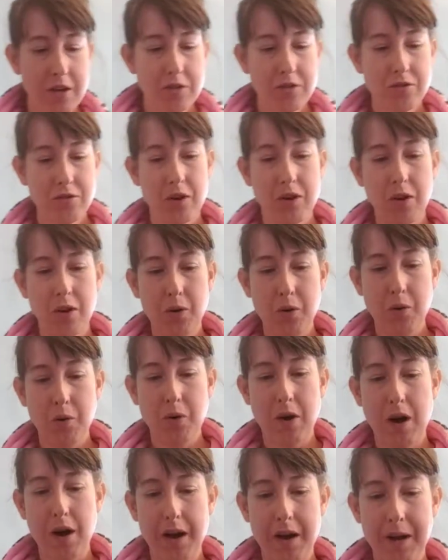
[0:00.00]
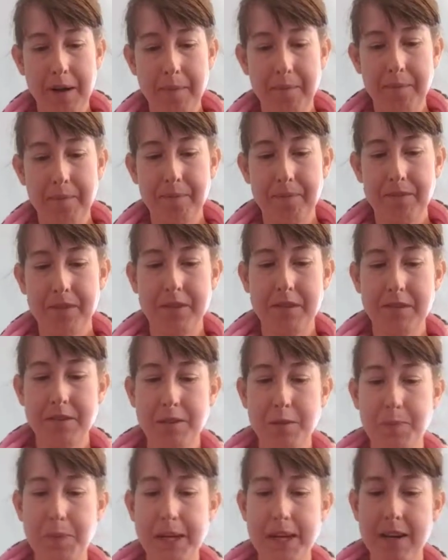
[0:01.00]
So this
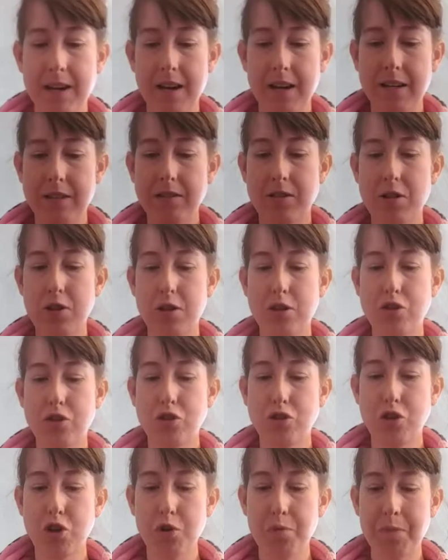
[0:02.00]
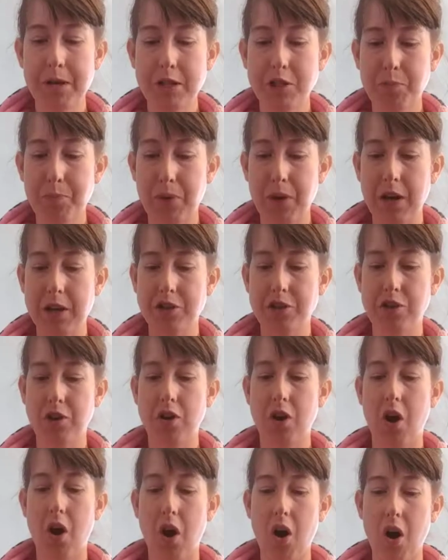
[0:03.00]
is because there's too much
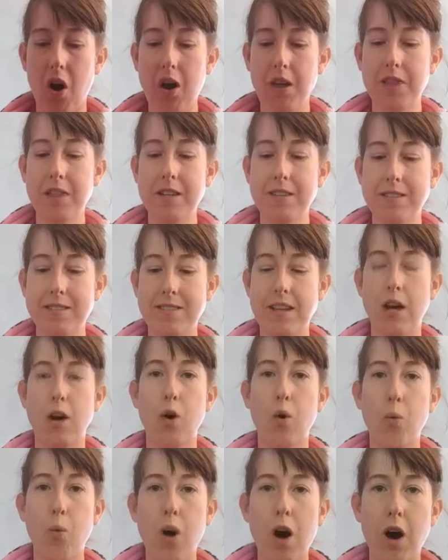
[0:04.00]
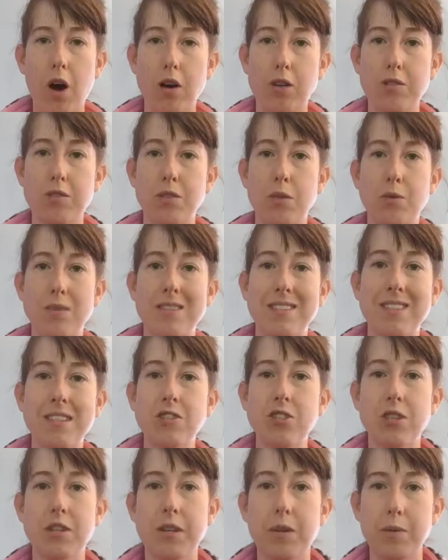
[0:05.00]
pressure on the cell wall. So
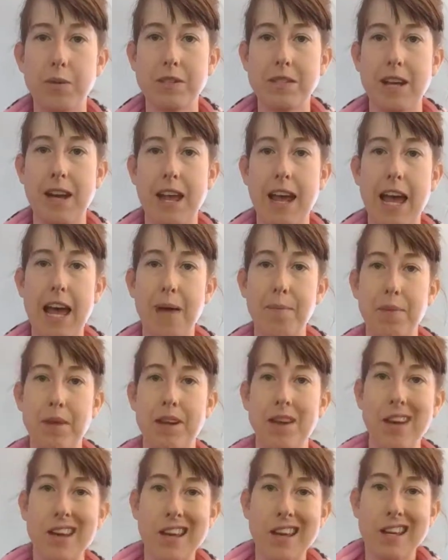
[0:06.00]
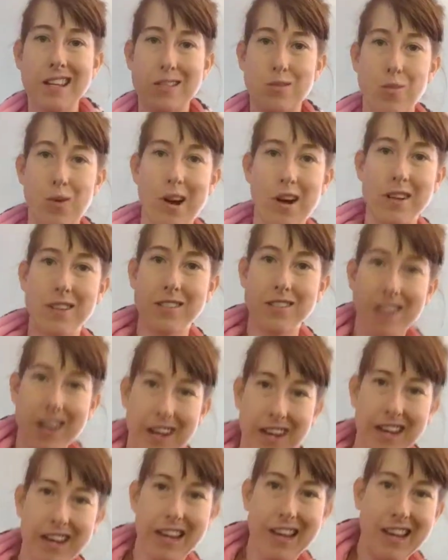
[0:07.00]
essentially what's going to happen is water is
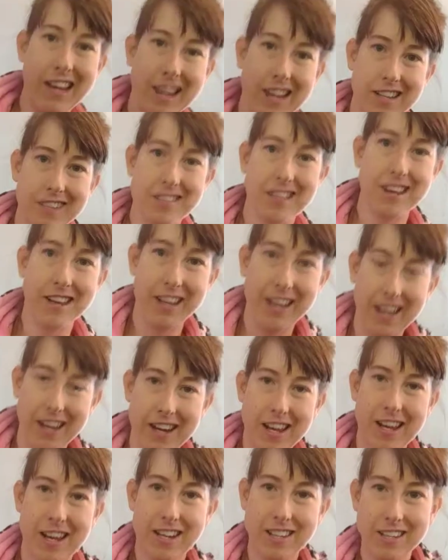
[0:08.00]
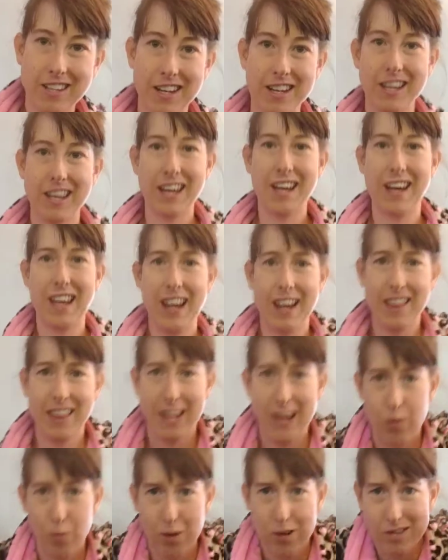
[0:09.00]
going to get in, it's going to get in, it's going to get in, and
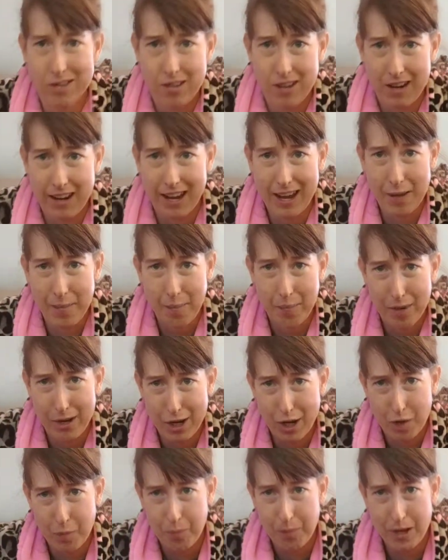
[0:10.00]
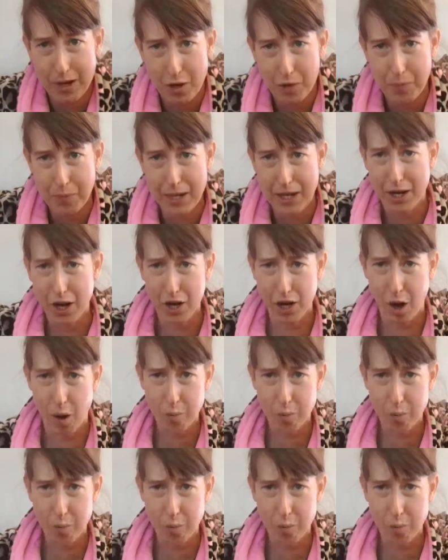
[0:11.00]
that wall's going to get bigger, bigger, bigger, and